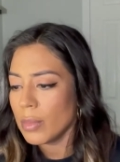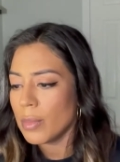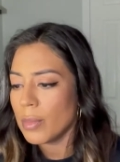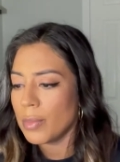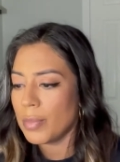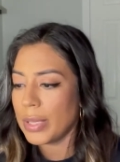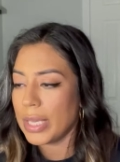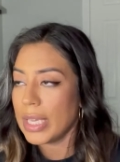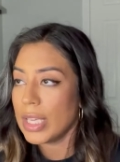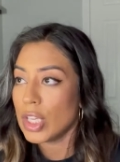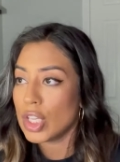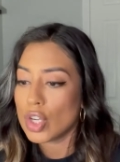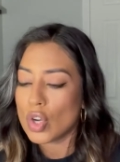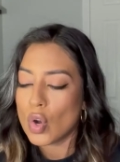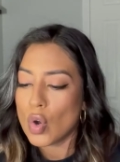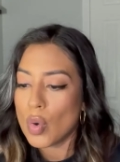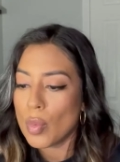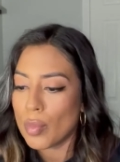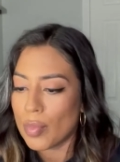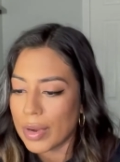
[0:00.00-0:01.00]
being your
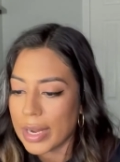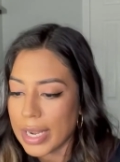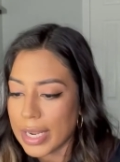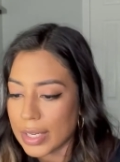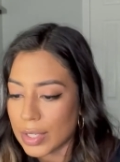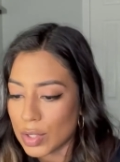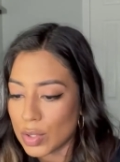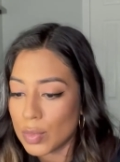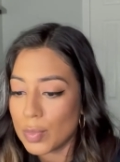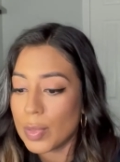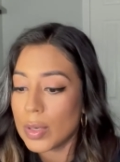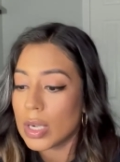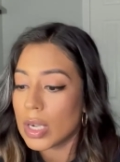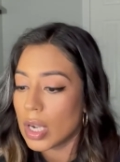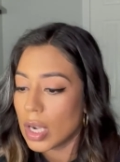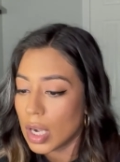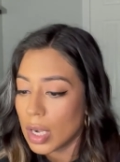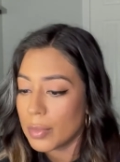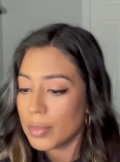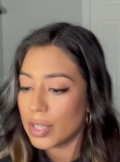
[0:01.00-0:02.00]
own brand. You
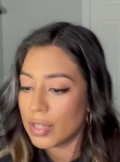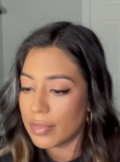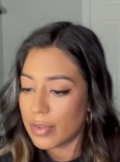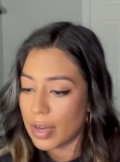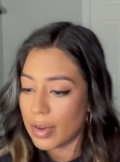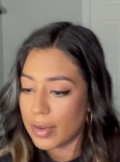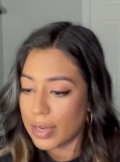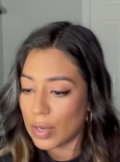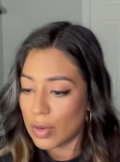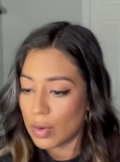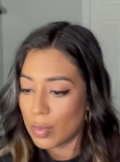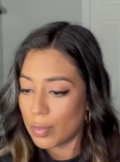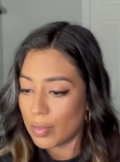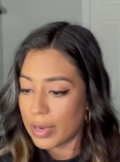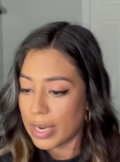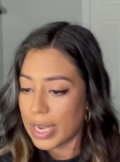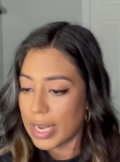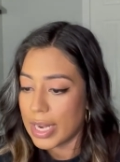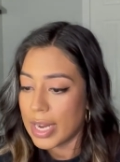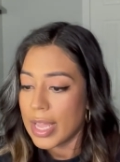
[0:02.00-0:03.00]
become your very own
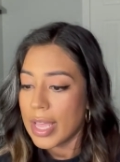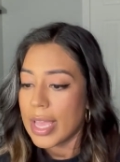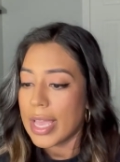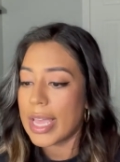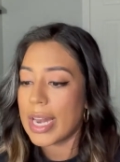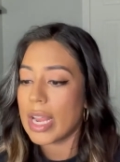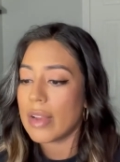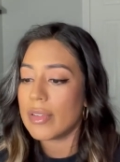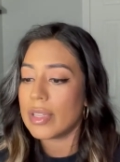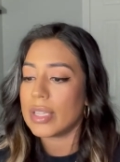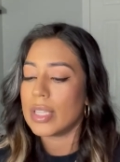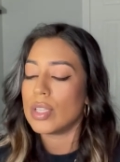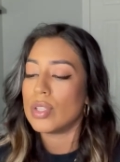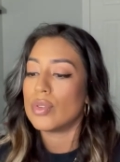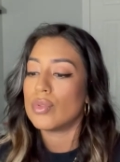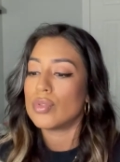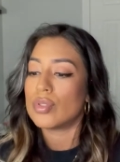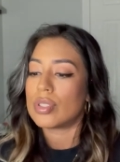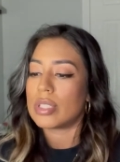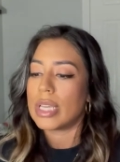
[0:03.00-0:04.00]
brand. And everything
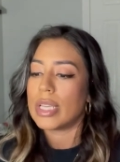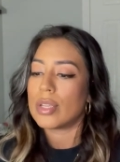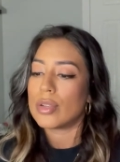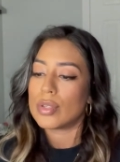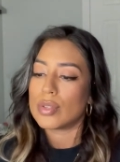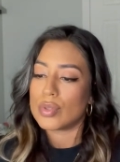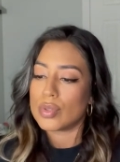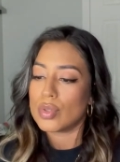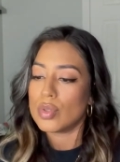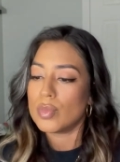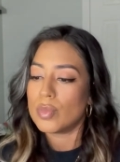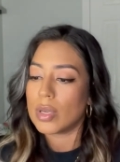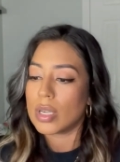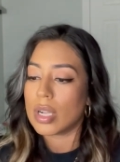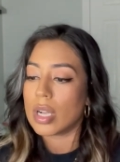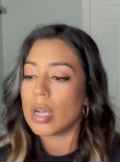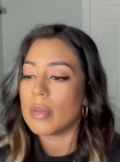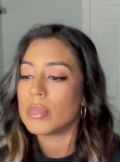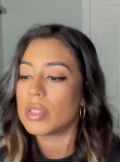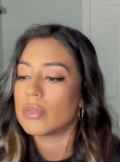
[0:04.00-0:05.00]
you say or do
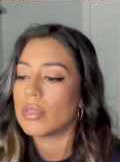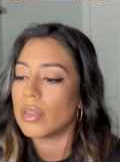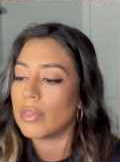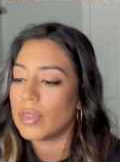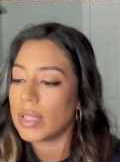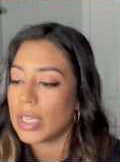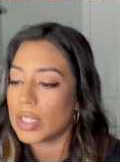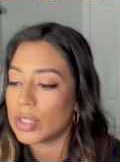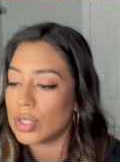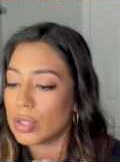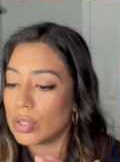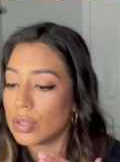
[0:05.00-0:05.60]
becomes a reflection